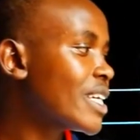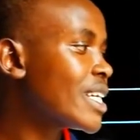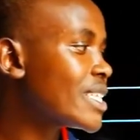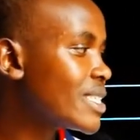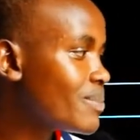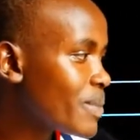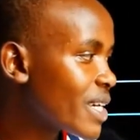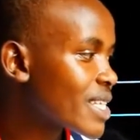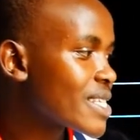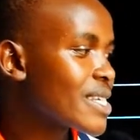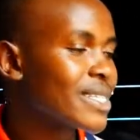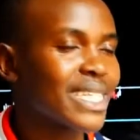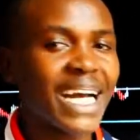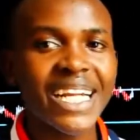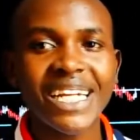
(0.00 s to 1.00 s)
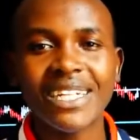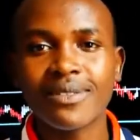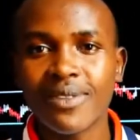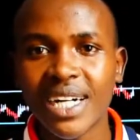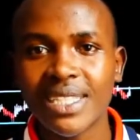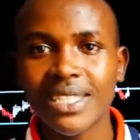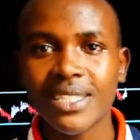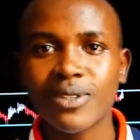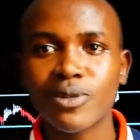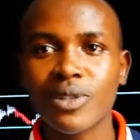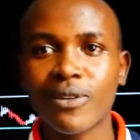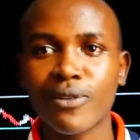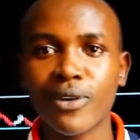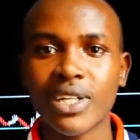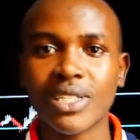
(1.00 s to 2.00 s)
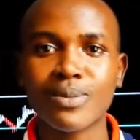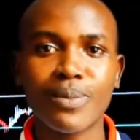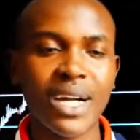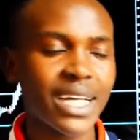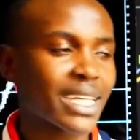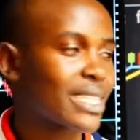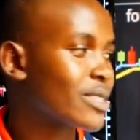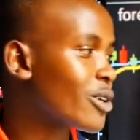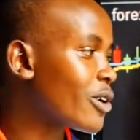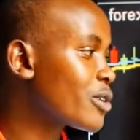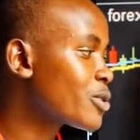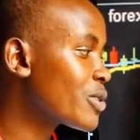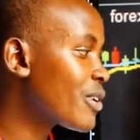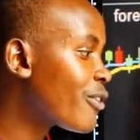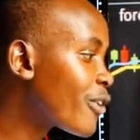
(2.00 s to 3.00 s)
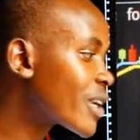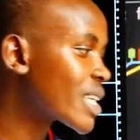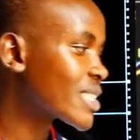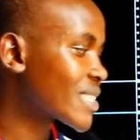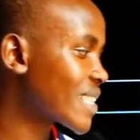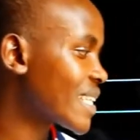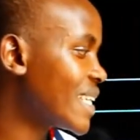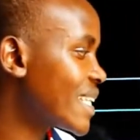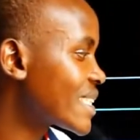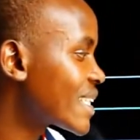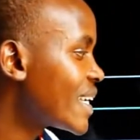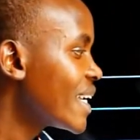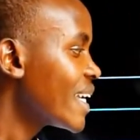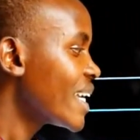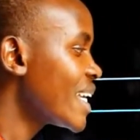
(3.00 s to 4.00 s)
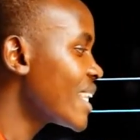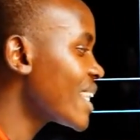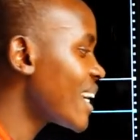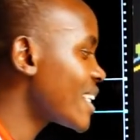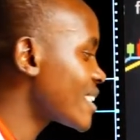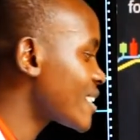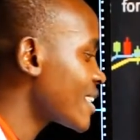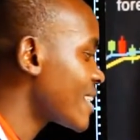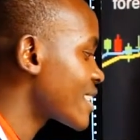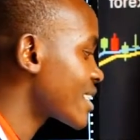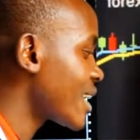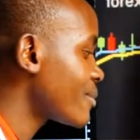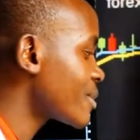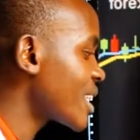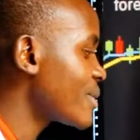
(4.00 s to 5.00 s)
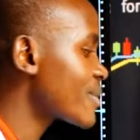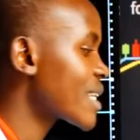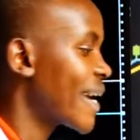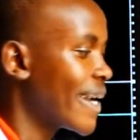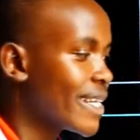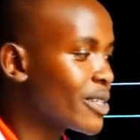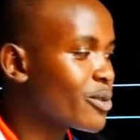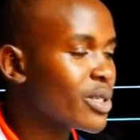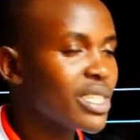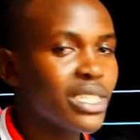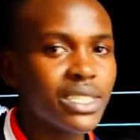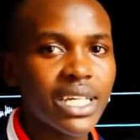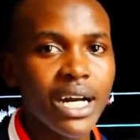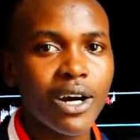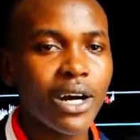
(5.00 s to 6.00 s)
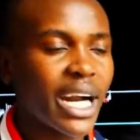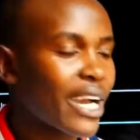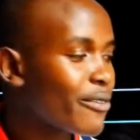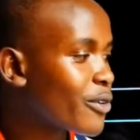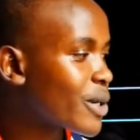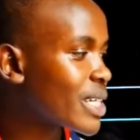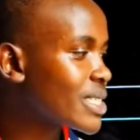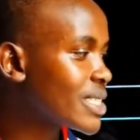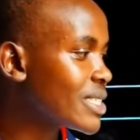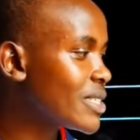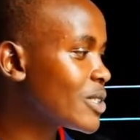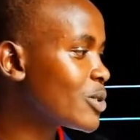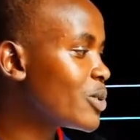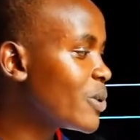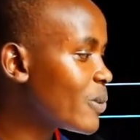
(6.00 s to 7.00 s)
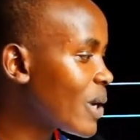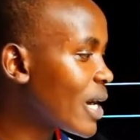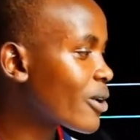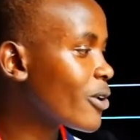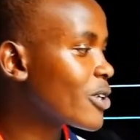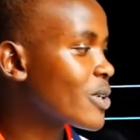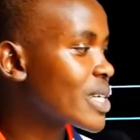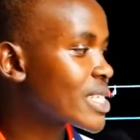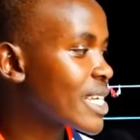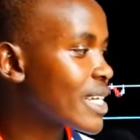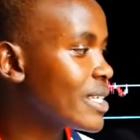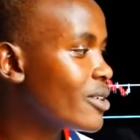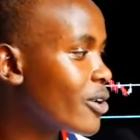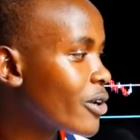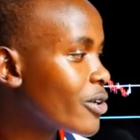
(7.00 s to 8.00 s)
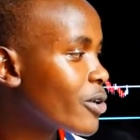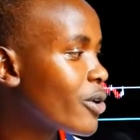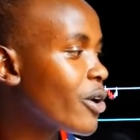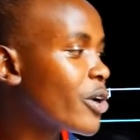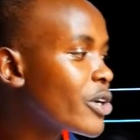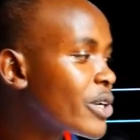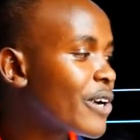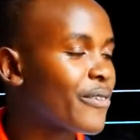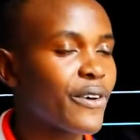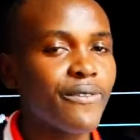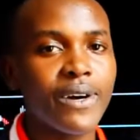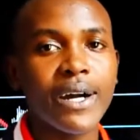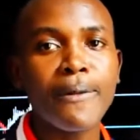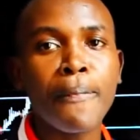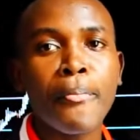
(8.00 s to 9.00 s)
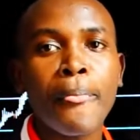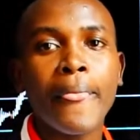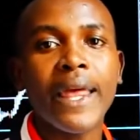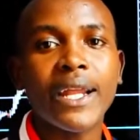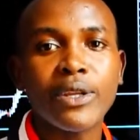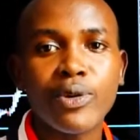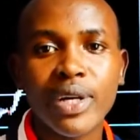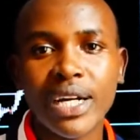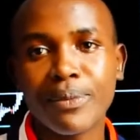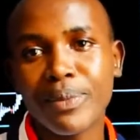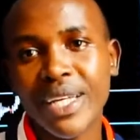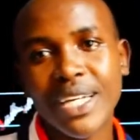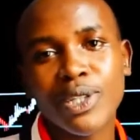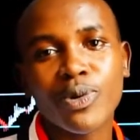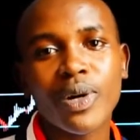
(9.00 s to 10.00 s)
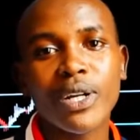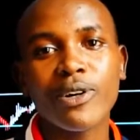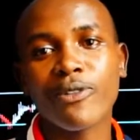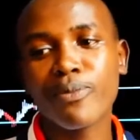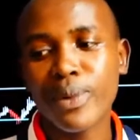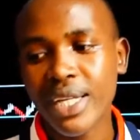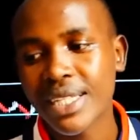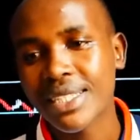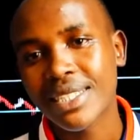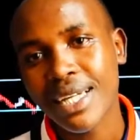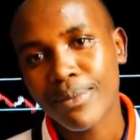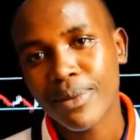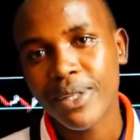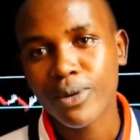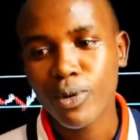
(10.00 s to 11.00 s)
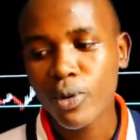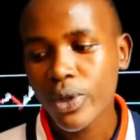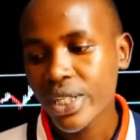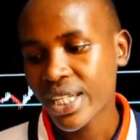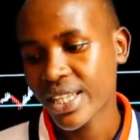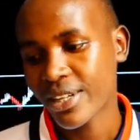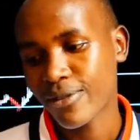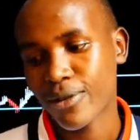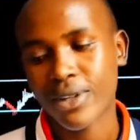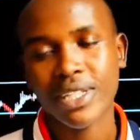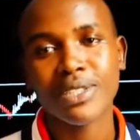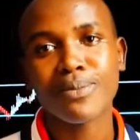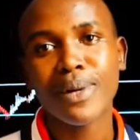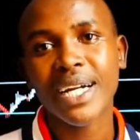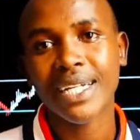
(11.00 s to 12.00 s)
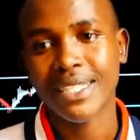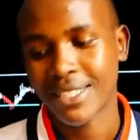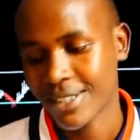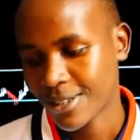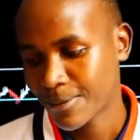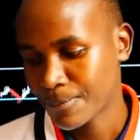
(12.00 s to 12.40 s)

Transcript: It makes it an advantage to the forex market or to the forex traders, in that sometimes high liquidity, high volatility will work on your side or on your favor, and you can be assured of making something good in the forex market.